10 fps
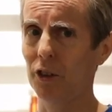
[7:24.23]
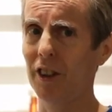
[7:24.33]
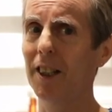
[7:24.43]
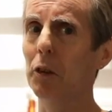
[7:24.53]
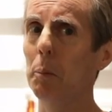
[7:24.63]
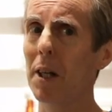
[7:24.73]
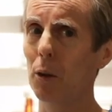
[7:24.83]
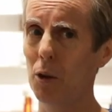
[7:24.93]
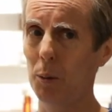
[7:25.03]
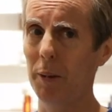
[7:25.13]
to take their medal
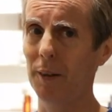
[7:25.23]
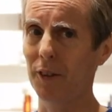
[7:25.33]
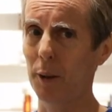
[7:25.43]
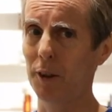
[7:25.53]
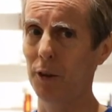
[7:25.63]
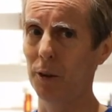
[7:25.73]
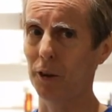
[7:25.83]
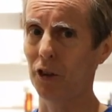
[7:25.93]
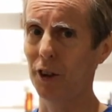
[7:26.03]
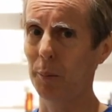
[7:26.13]
home after the New
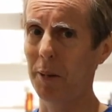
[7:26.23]
York City